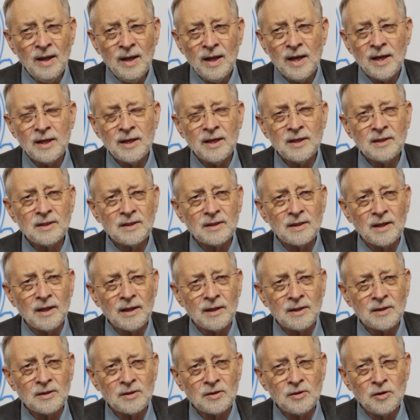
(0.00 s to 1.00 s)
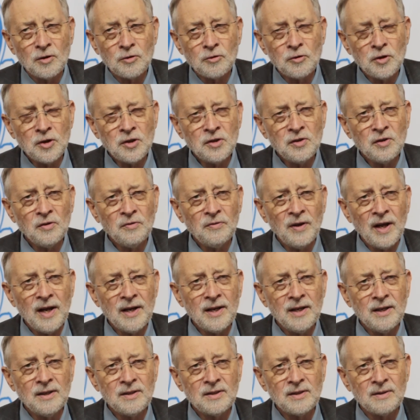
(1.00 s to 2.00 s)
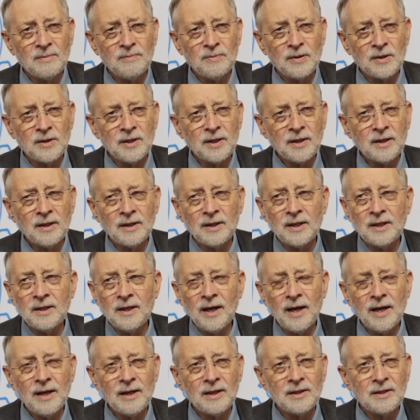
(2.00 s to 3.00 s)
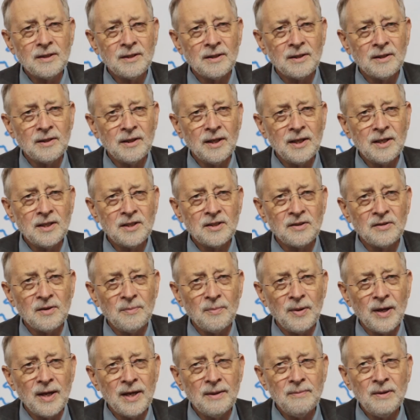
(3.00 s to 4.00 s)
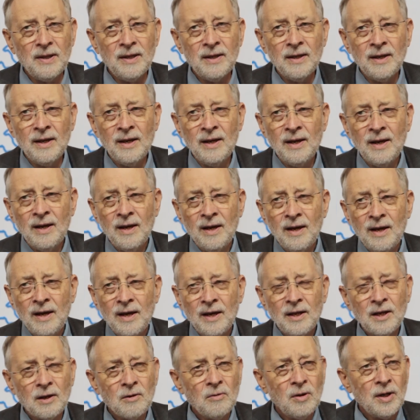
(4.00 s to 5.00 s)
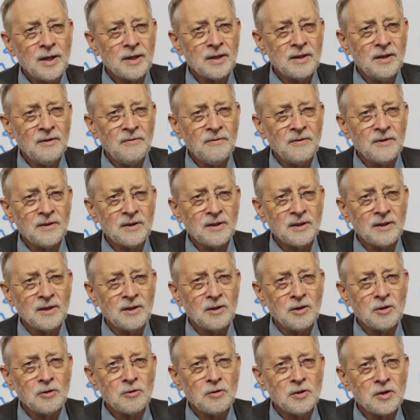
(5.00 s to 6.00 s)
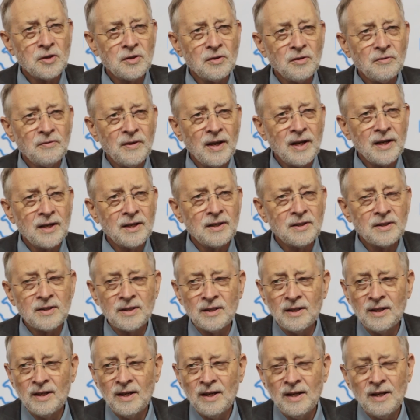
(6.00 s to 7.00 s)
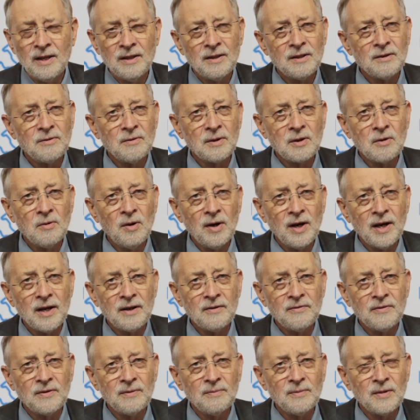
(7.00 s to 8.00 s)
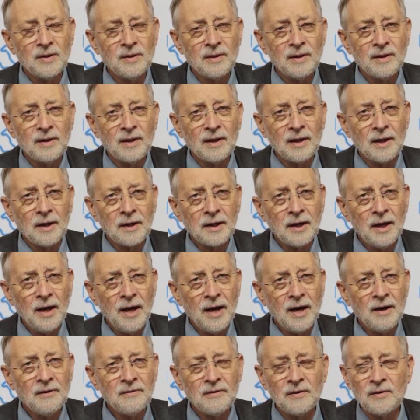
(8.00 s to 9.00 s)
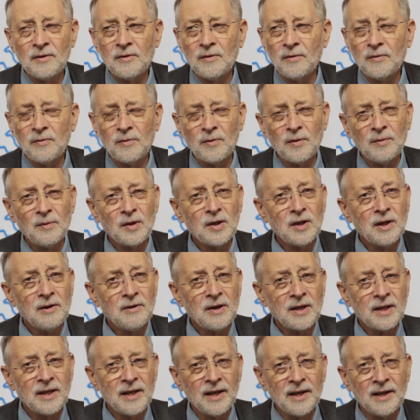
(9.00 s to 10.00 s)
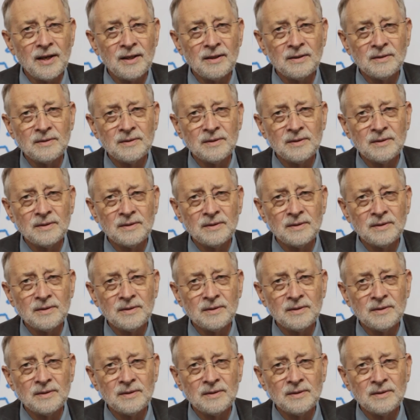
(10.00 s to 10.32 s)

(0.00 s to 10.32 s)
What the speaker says: Its nutritional values are particularly tailored to the needs of the baby and are quite different to the nutritional values that are required from a calf or from a dairy cow.